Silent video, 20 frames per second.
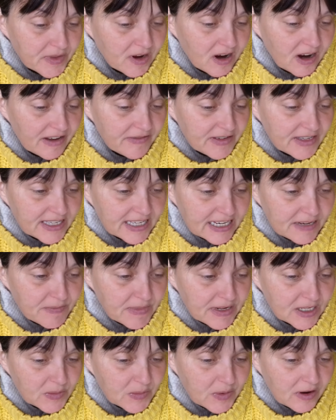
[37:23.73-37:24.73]
I've seen
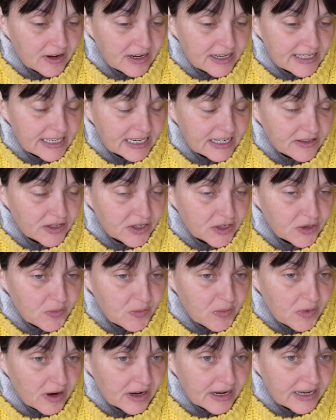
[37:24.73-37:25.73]
mince pies in the
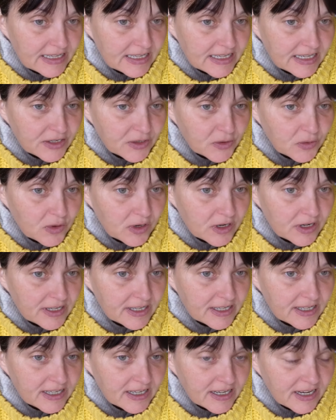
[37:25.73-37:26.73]
supermarket since
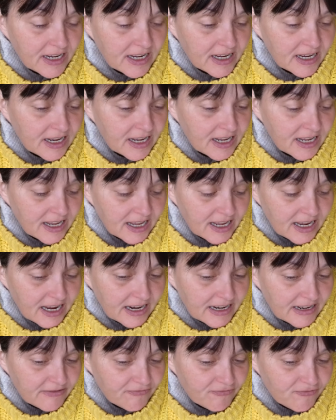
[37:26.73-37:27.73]
August
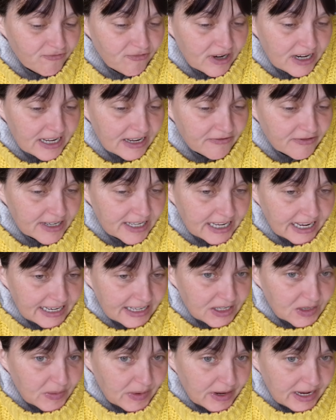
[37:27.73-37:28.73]
and it really
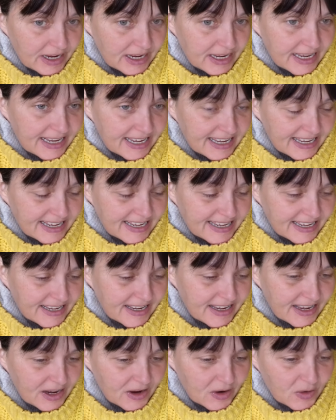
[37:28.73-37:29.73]
irritates me.
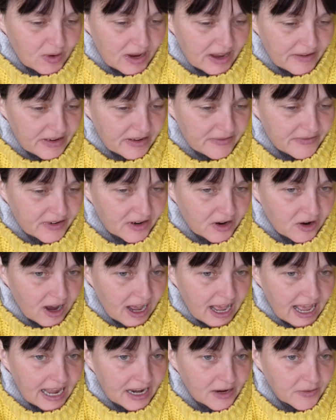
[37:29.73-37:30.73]
We haven't even got
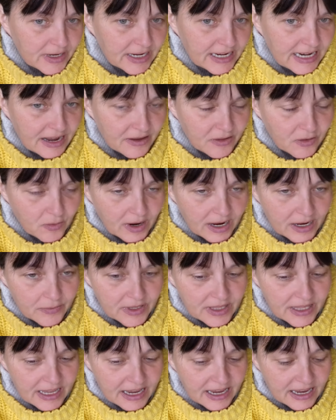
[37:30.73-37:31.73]
Halloween out the way
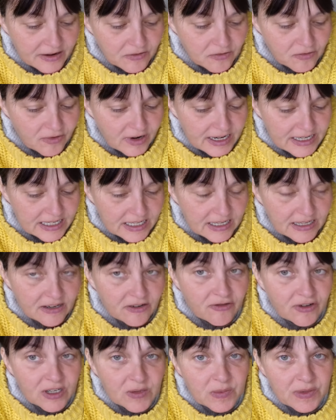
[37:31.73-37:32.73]
with yet and already
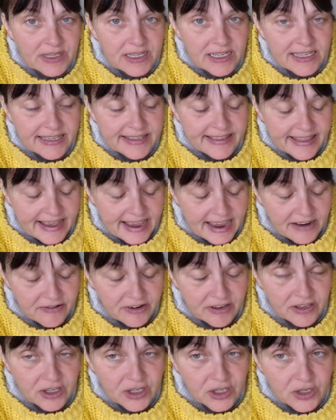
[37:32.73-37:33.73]
Christmas is there
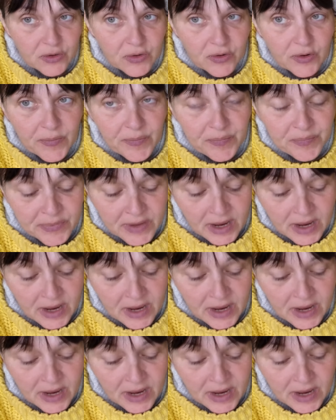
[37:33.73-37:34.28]
in the store.